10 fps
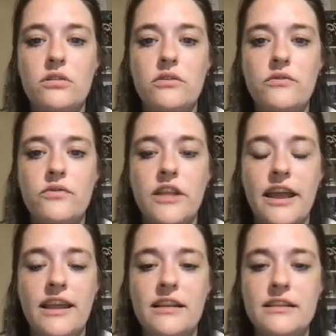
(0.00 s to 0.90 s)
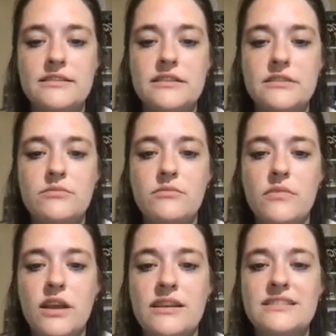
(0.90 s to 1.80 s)
like
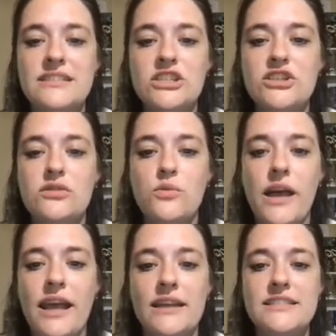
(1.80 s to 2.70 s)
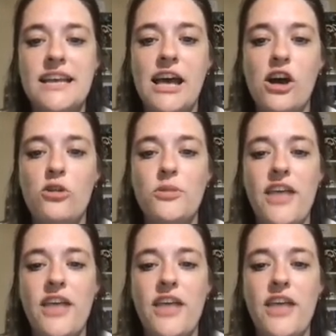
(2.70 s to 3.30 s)
an additional way to help that